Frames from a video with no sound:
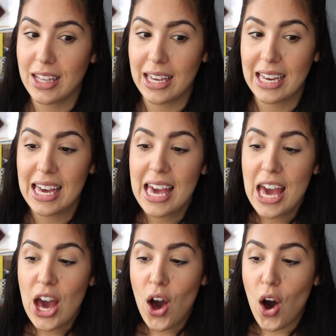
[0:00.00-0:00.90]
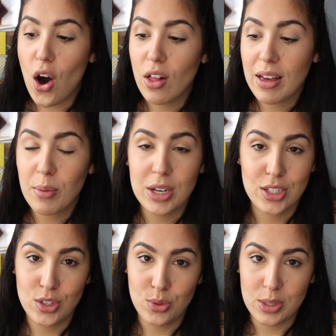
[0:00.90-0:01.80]
Like all I wanted
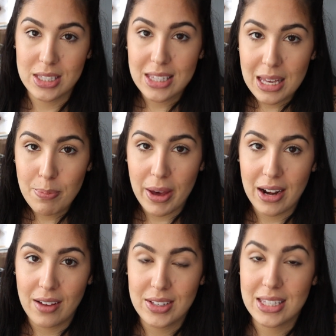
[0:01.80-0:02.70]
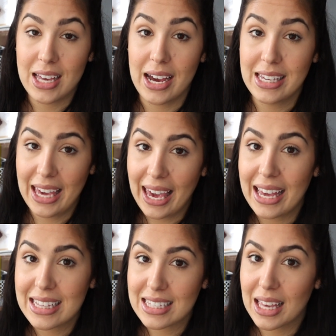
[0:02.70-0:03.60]
to do was sleep, and obviously I
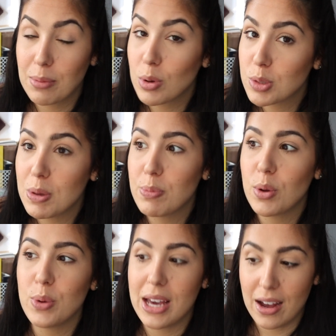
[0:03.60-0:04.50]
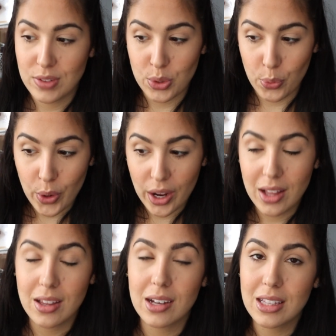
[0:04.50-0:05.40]
can't. Like most people, we have to
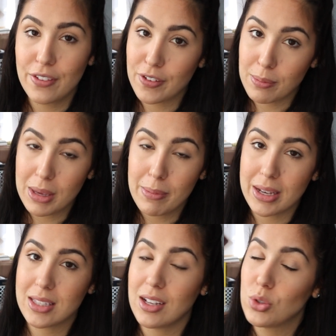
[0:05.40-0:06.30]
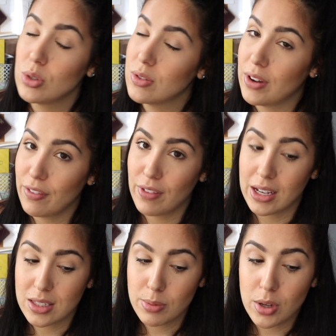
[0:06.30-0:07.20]
work. Luckily for me, my schedule is very
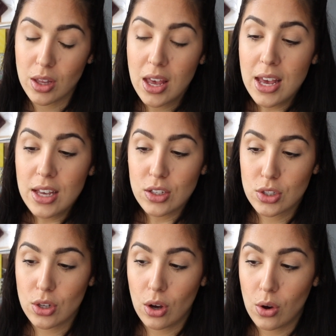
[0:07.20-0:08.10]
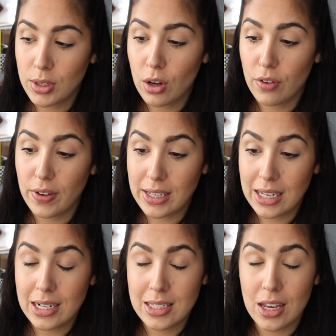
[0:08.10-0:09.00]
flexible. So, you know, if I
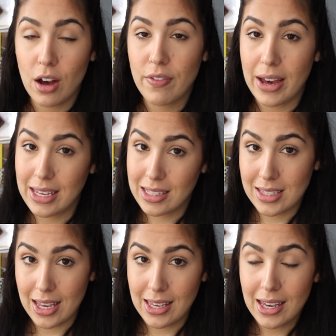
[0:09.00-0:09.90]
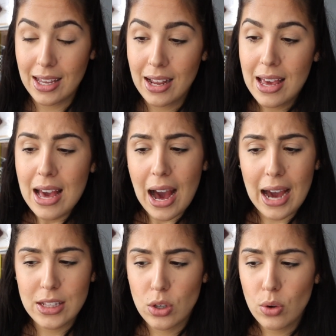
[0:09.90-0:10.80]
needed a day off, I can take it.
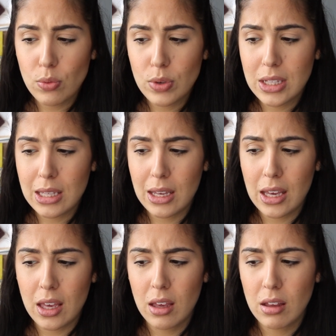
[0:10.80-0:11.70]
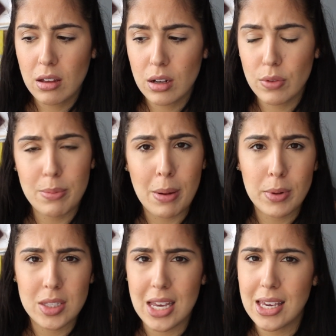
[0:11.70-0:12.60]
I don't really
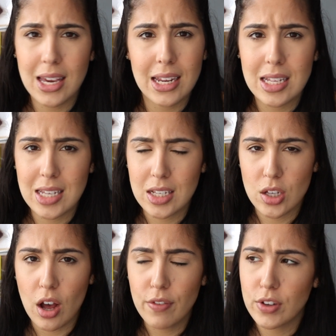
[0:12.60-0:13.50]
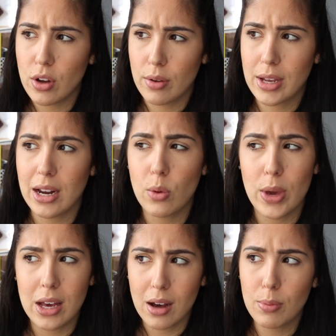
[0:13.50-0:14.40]
remember taking any days off. You know, I would kind of
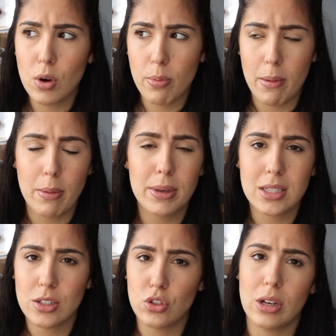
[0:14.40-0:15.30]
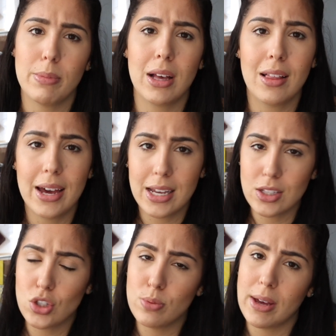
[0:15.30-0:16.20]
wake up, go about my business, train my
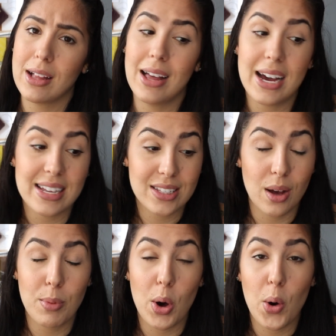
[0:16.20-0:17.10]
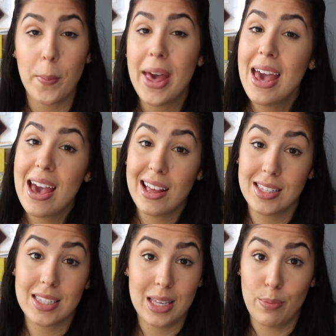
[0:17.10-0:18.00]
clients, do my class, come home
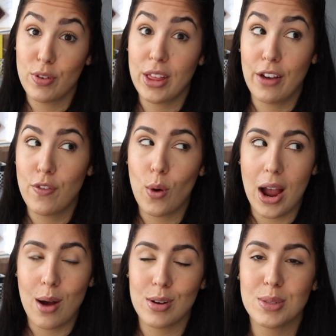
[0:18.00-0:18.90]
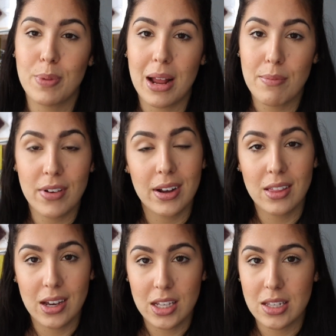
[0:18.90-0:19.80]
and sleep for like 4 hours. But I'm very
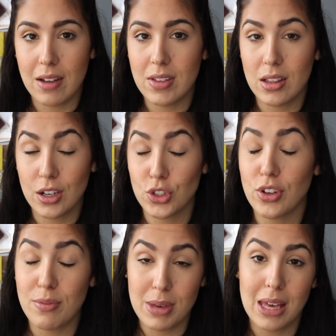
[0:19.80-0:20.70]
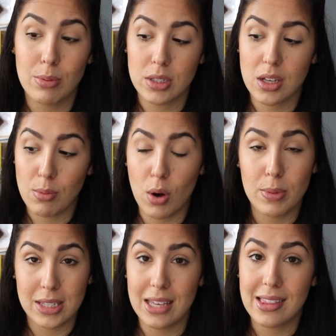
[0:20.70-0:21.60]
lucky to have that luxury of being able to come home
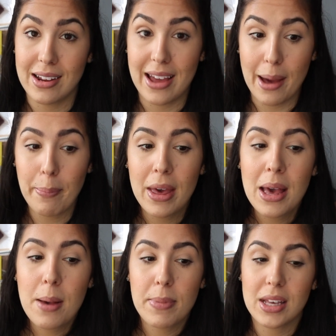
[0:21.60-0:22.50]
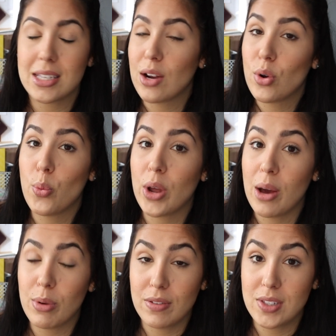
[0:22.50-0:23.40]
and take that nap, because I don't know what
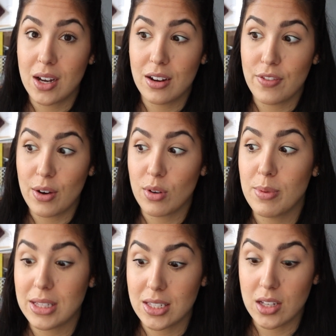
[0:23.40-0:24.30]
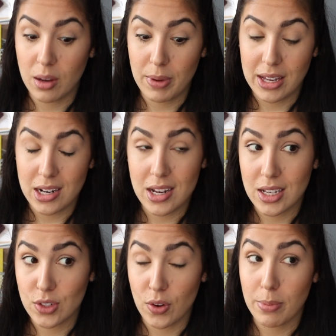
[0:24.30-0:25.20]
I would have done if I would have been stuck behind a
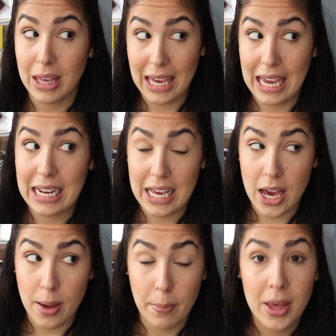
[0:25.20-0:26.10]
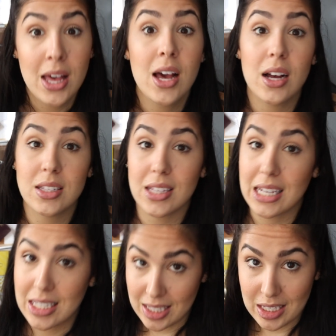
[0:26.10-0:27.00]
desk from like 8 a.m. until
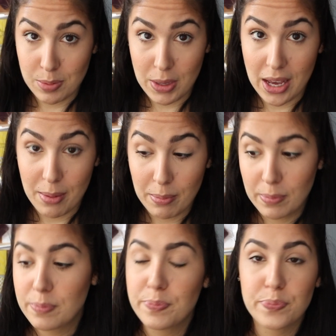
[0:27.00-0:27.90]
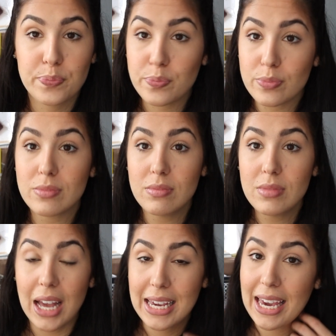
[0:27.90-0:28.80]
like 6 p.m.
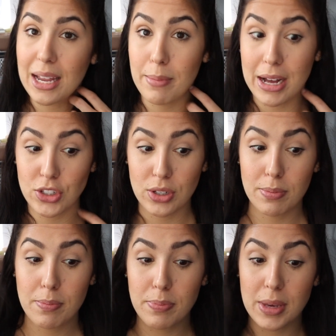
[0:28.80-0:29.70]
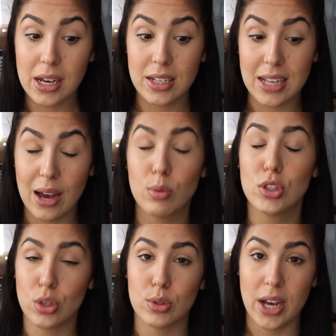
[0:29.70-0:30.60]
I can't imagine, because I was
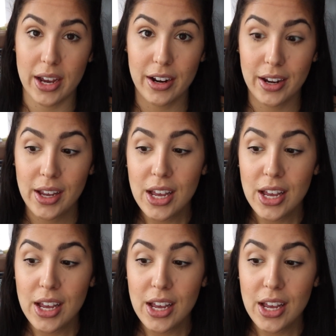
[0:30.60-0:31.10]
so tired.